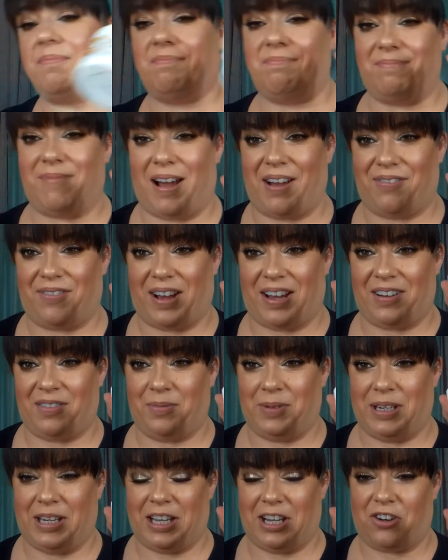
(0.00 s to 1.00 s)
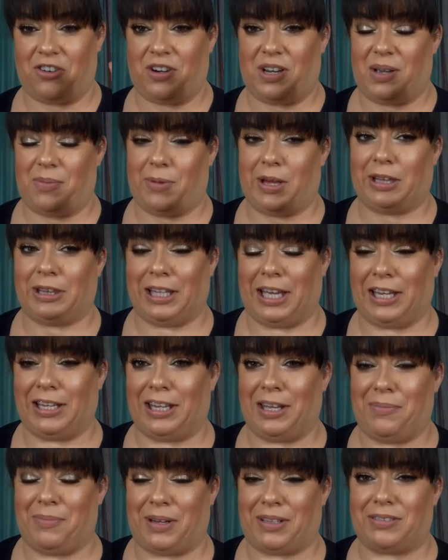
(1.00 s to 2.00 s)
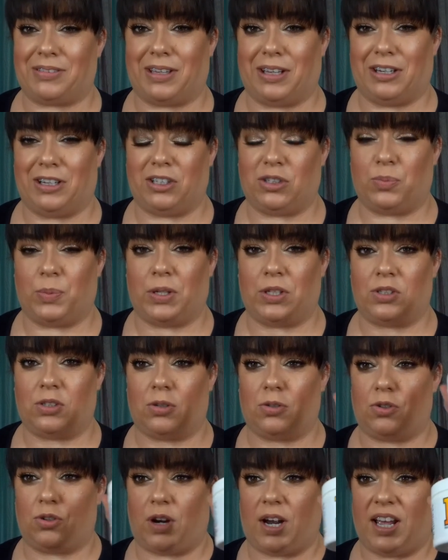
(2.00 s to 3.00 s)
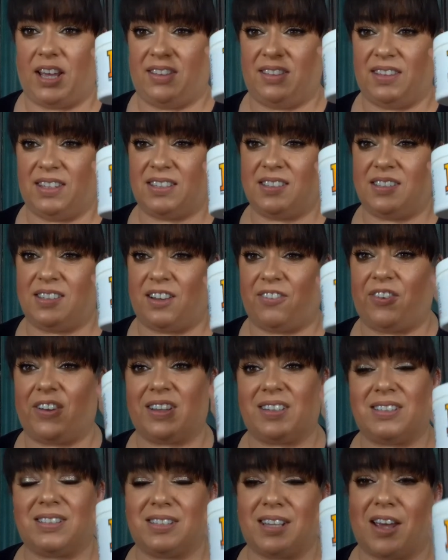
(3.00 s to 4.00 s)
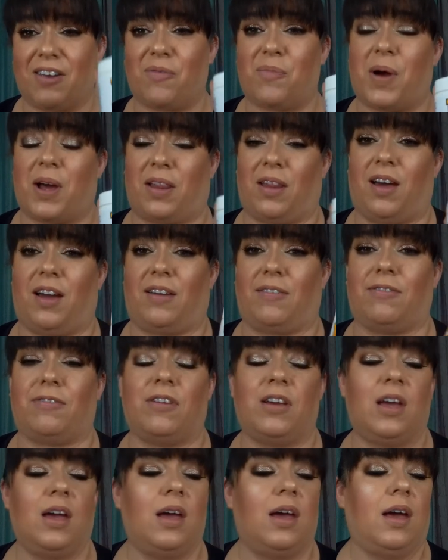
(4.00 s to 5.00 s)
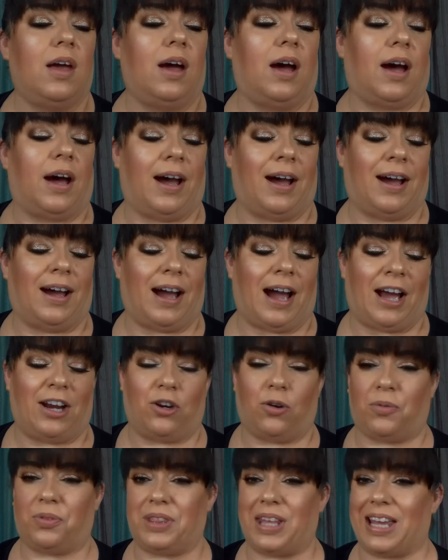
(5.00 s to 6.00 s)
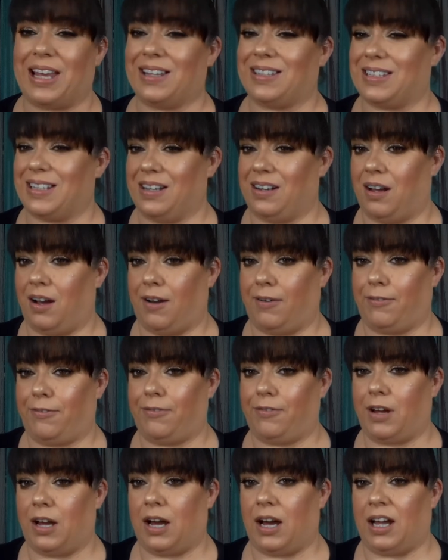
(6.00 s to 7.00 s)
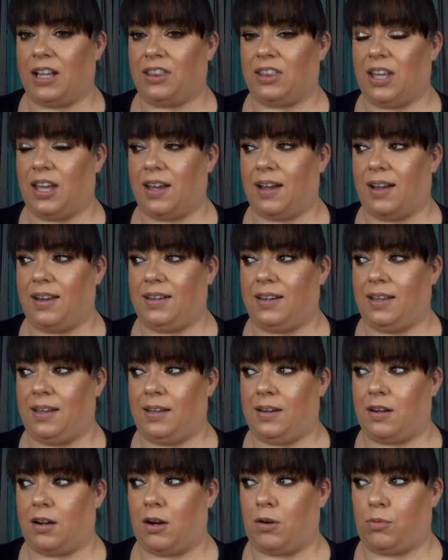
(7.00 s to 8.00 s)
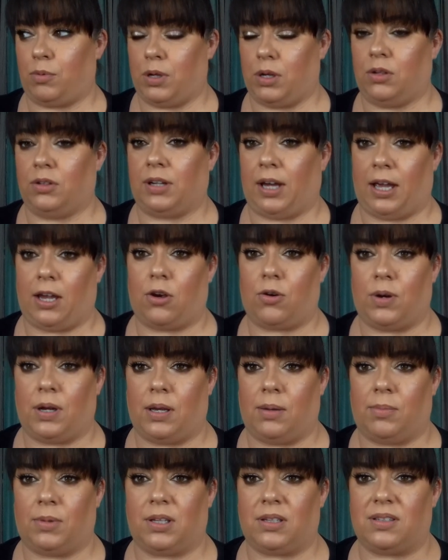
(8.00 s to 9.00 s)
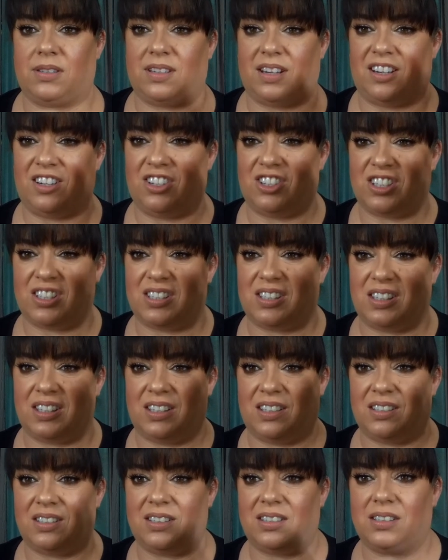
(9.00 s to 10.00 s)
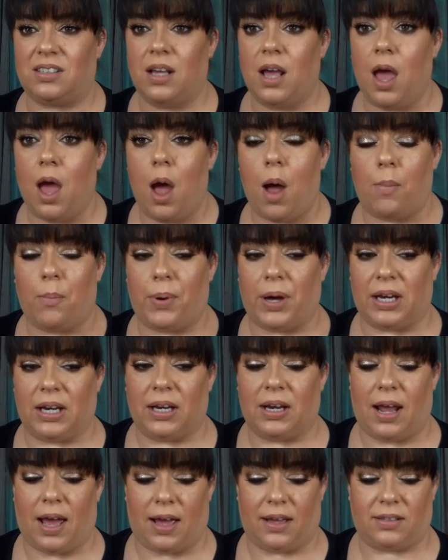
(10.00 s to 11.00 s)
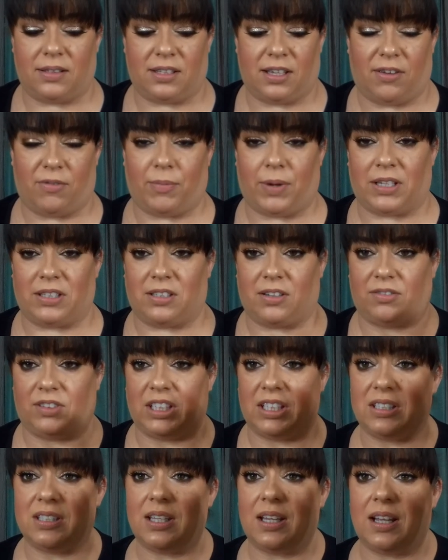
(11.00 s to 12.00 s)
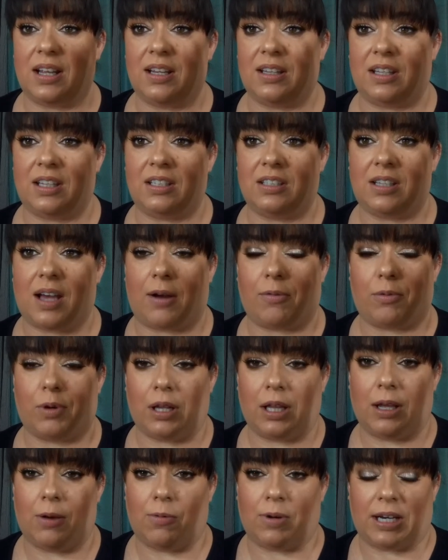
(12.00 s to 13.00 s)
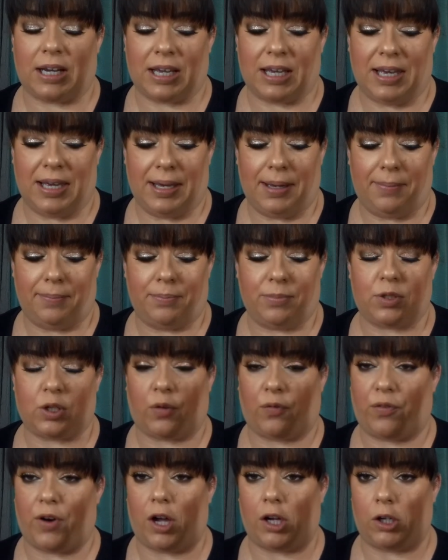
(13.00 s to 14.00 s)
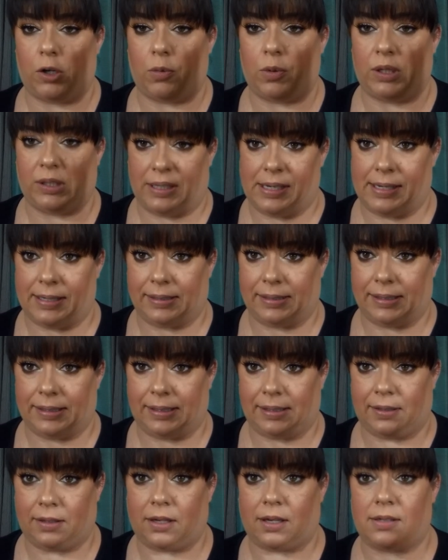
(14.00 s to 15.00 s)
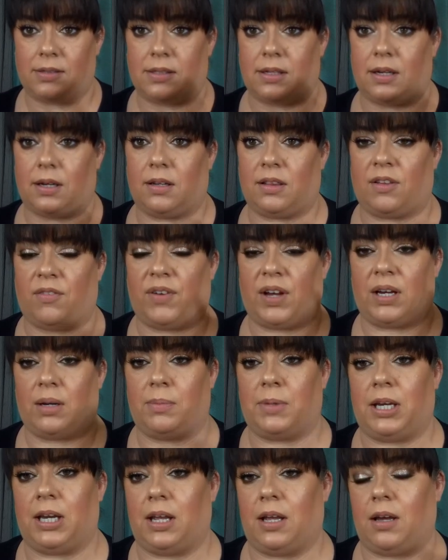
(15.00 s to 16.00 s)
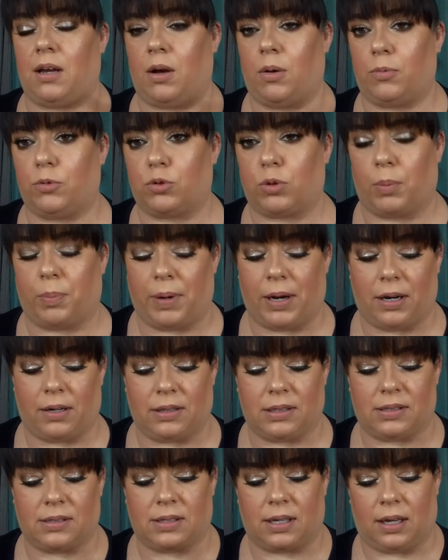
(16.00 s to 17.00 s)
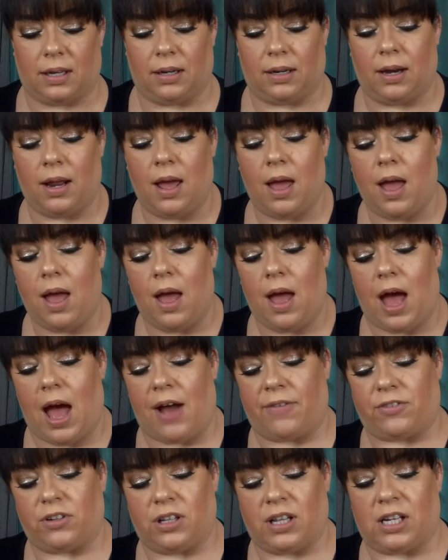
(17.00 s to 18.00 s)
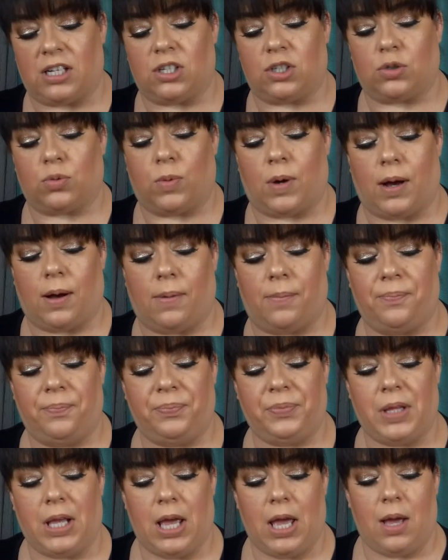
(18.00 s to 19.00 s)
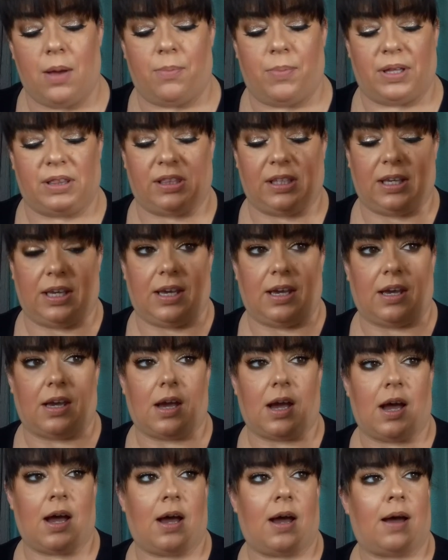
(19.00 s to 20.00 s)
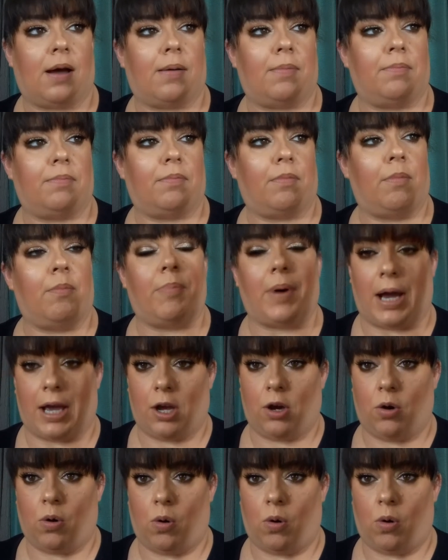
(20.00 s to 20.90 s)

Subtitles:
my vitamin E cream. And lately my skin has been so dry and this stuff has saved my life. I don't think it's enough. I think I need a real night cream instead of just this, but it has saved myself. This I really want to keep to follow with needling because the vitamin E helps repair the skin after that as well. But the bio